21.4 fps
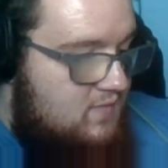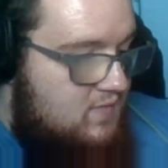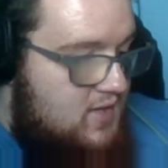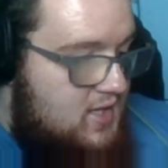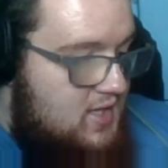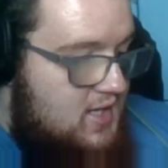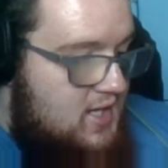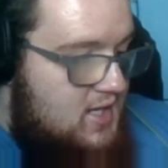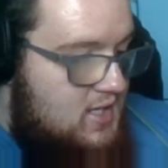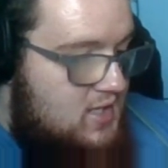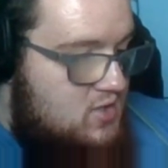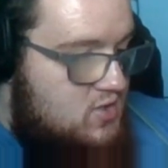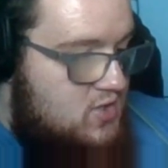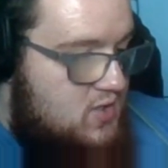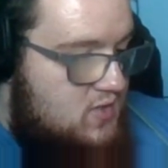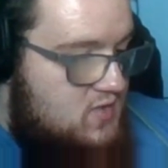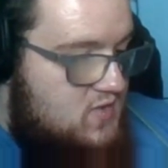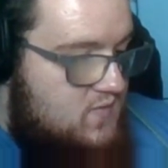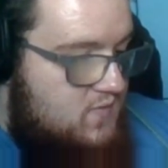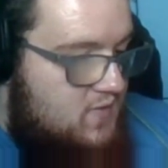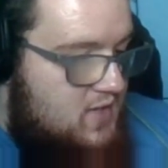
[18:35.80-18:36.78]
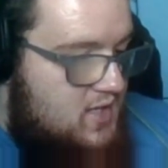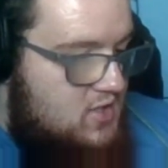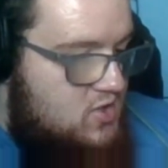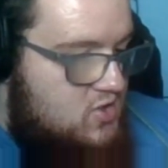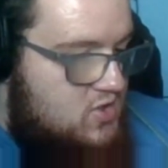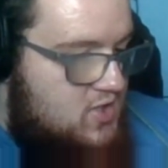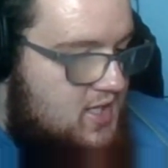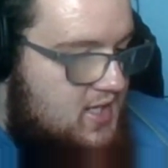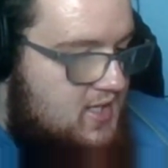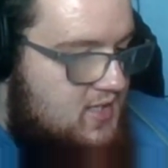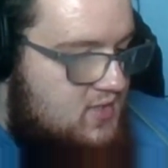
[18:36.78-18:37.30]
the Indiana Jones
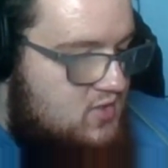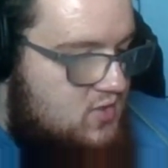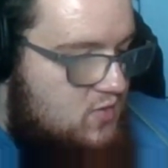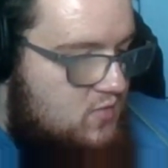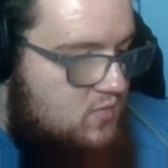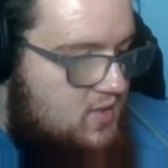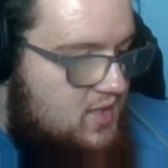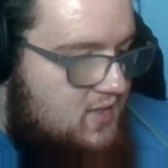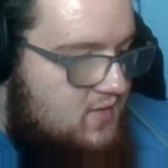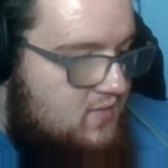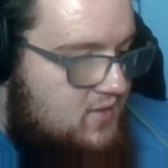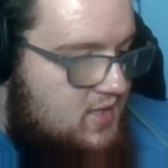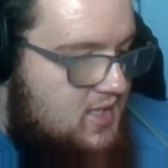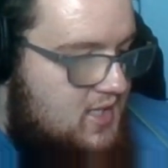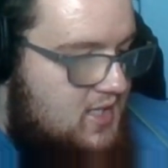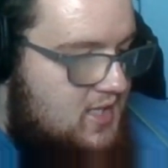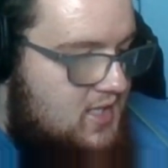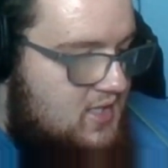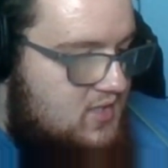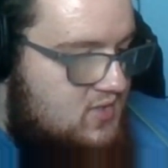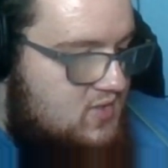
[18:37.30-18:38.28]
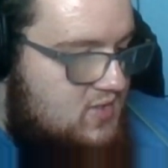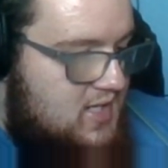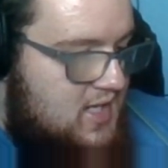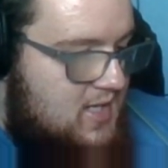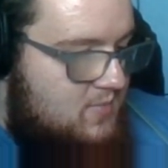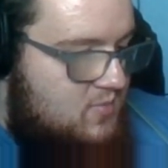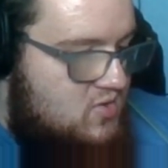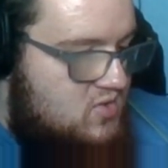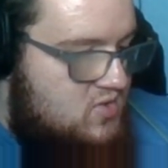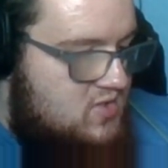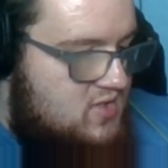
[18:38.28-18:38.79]
franchise quickly
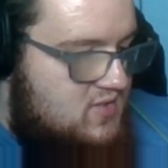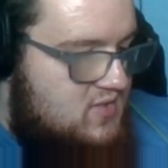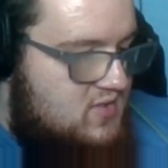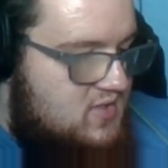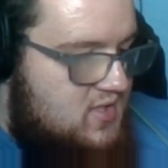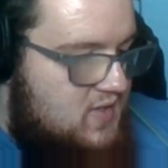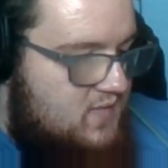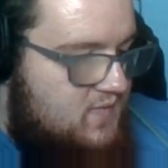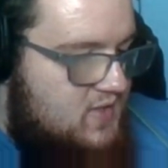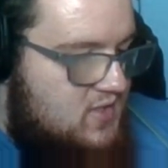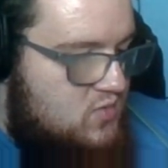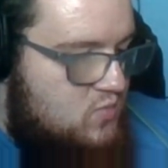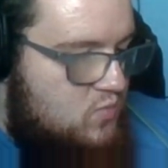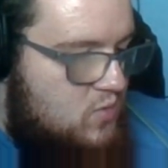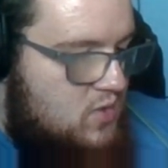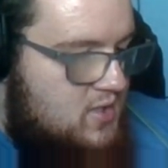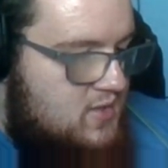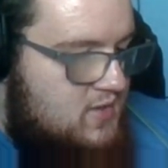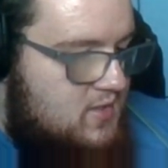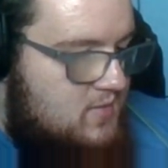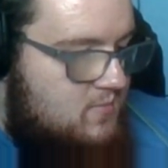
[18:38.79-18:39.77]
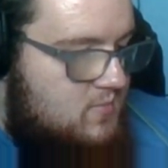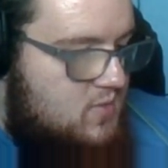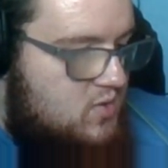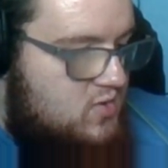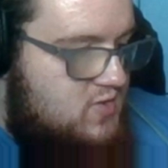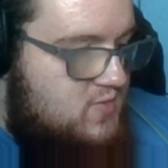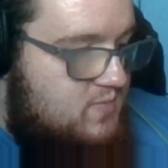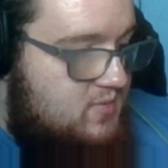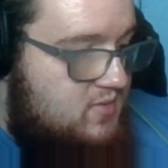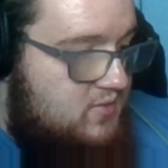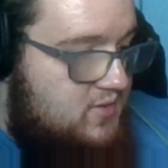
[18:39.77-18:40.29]
established itself as one of the
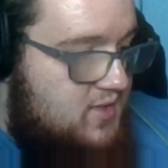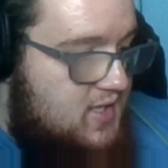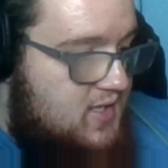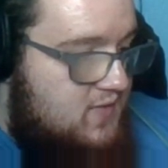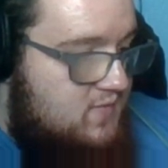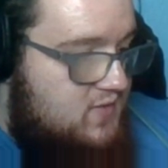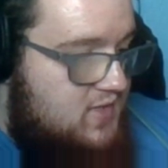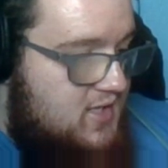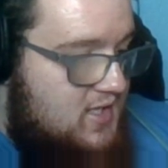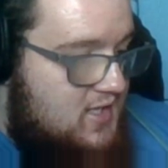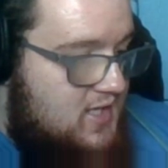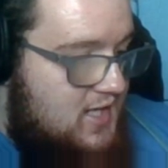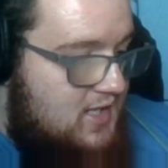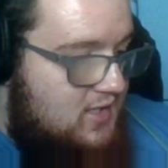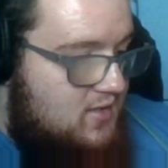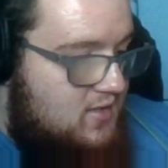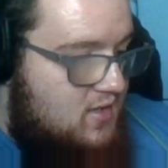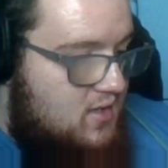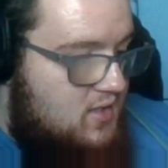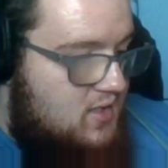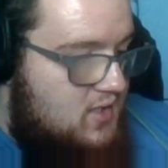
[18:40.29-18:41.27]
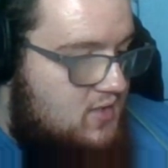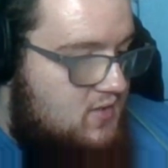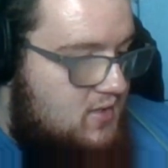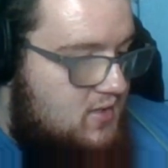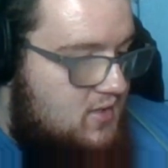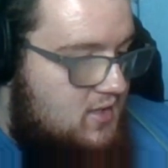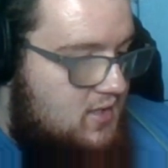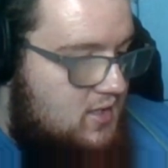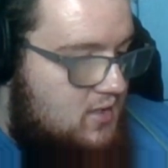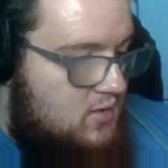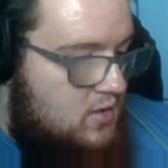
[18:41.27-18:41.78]
most beloved and iconic
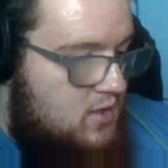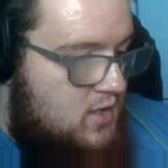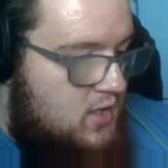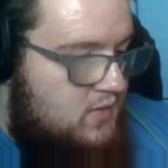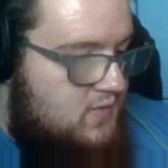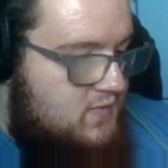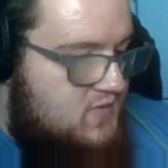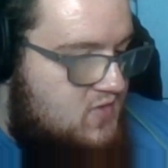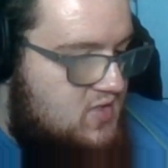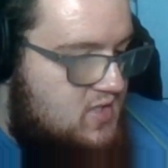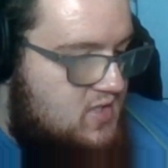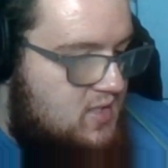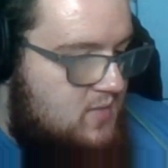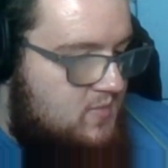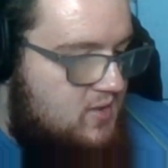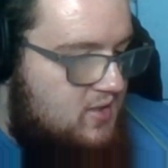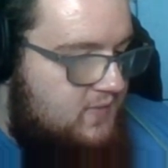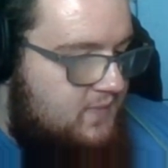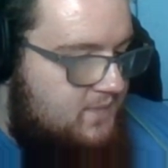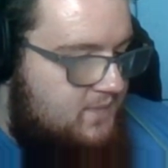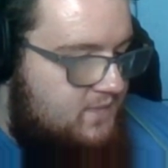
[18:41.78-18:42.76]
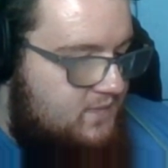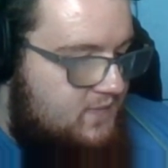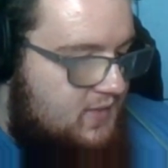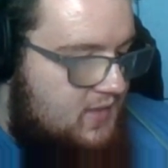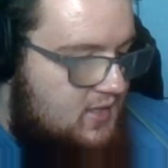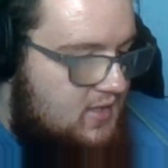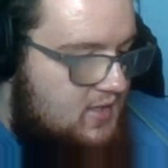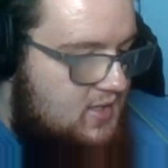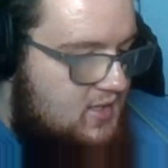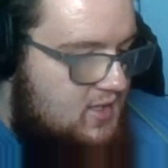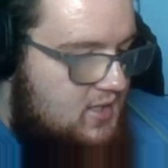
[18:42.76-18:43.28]
in all of cinema
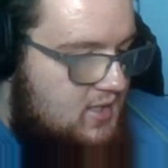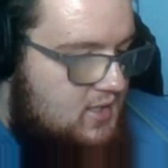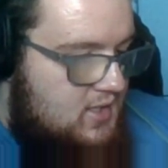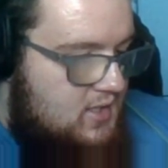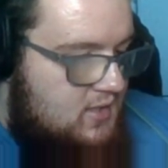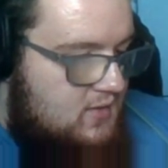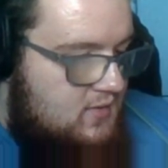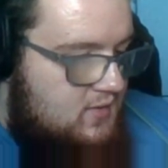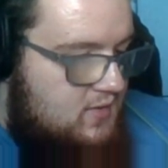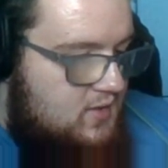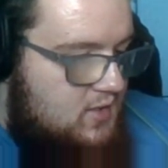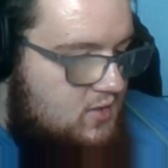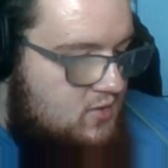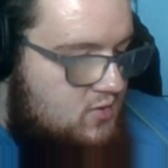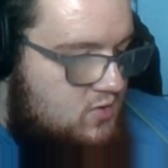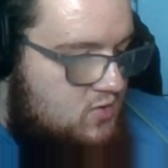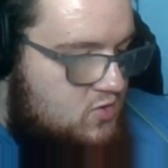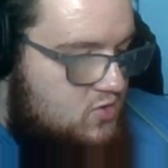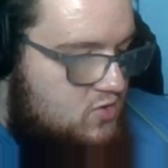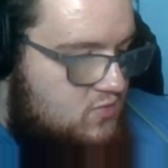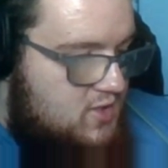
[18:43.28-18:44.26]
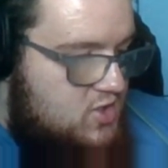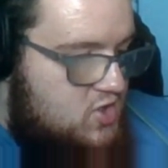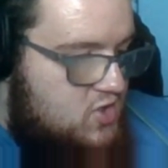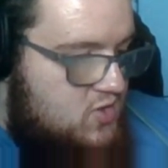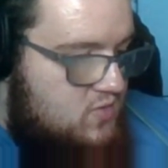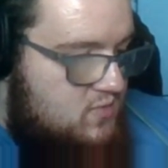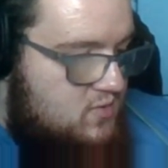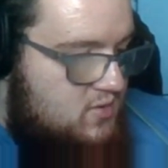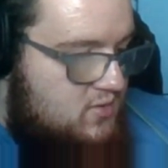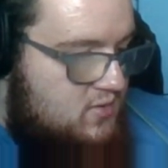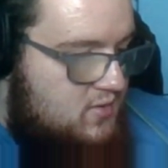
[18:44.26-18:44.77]
the
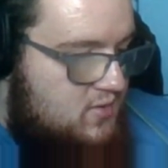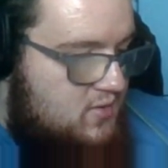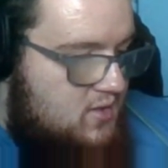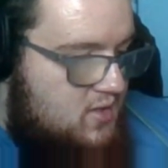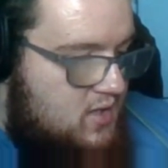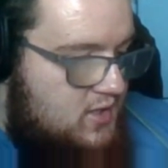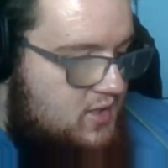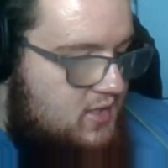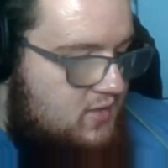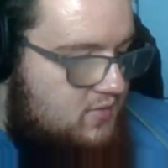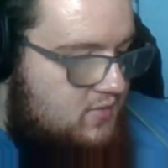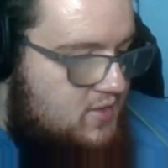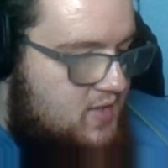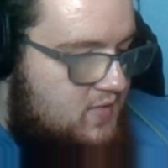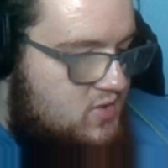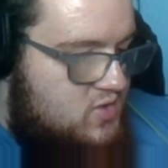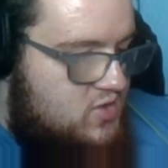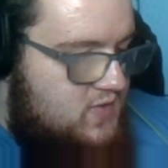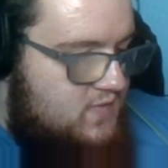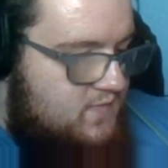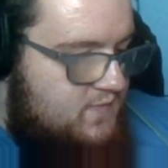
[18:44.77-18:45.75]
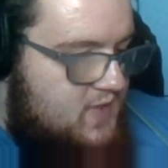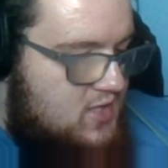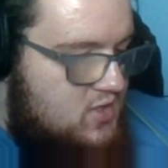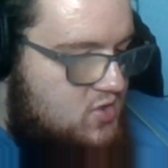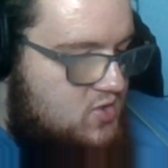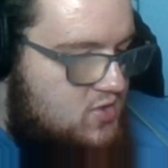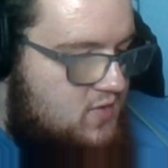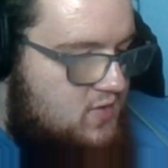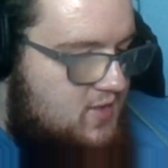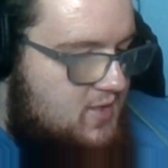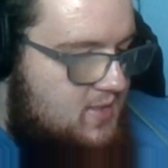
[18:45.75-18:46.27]
treacherous archaeologist
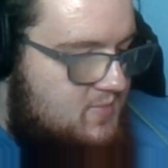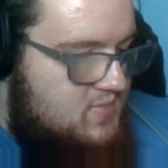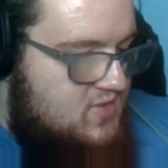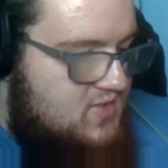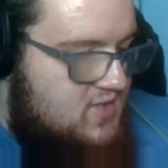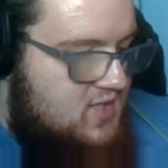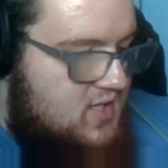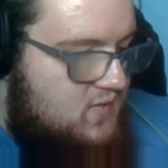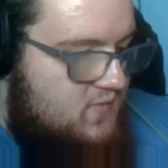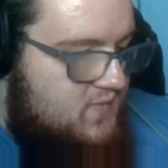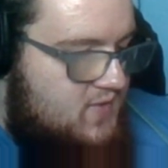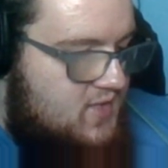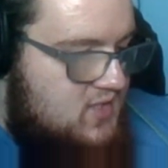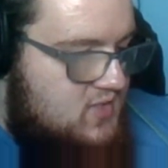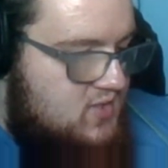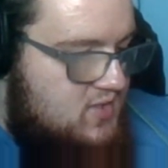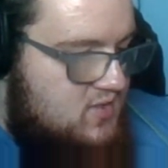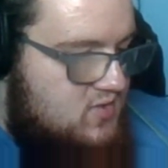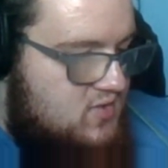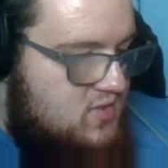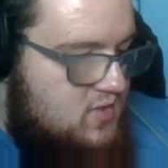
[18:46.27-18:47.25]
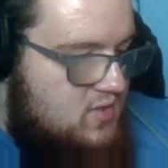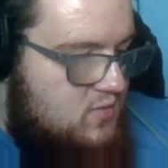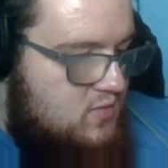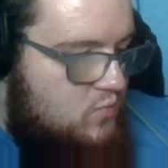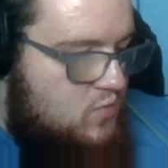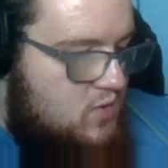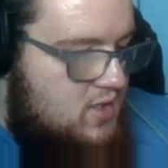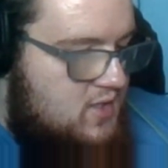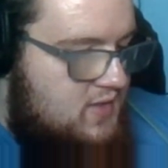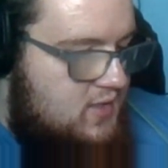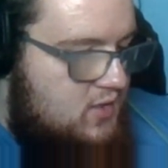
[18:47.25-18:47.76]
adventurer himself is
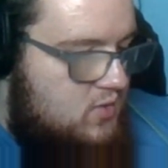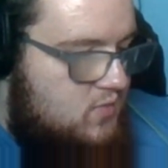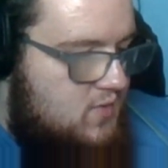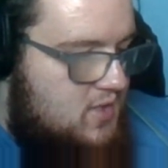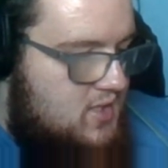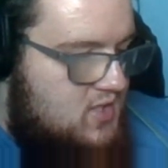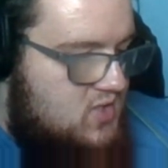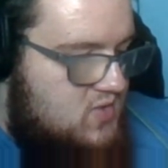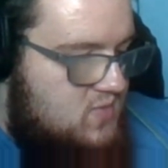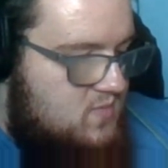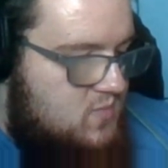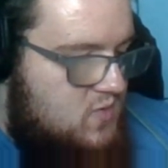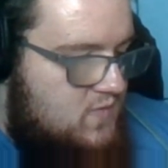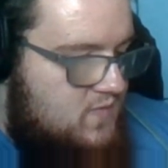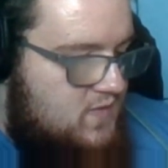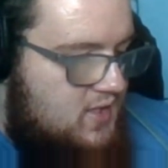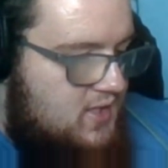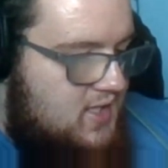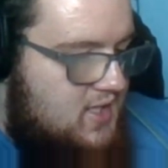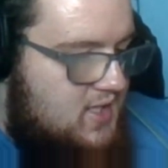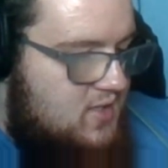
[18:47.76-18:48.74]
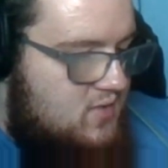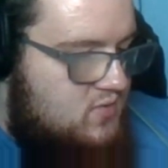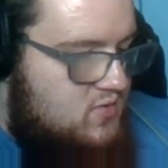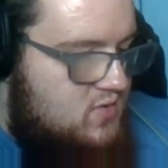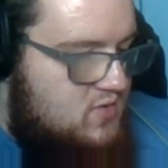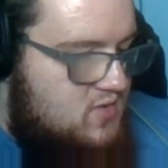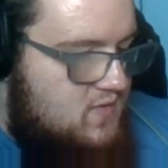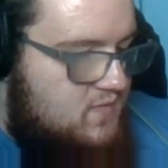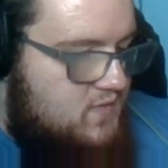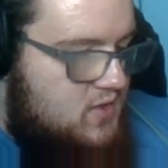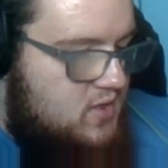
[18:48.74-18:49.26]
considered one of the greatest movie
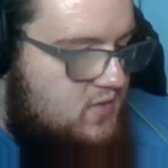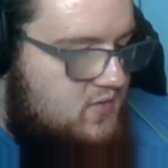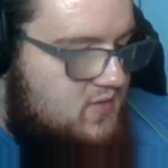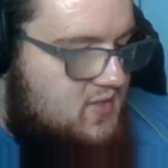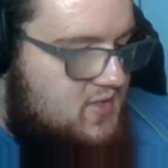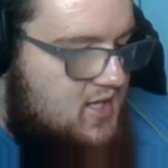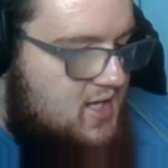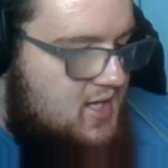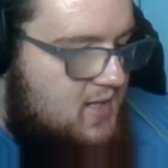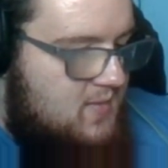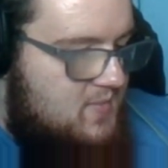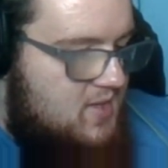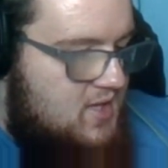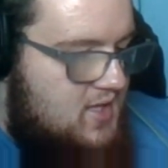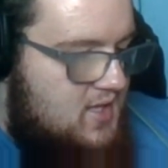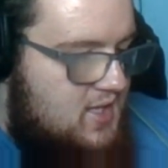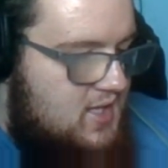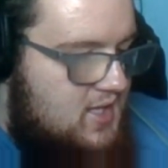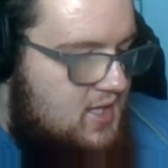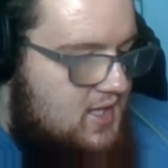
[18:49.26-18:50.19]
characters of all time.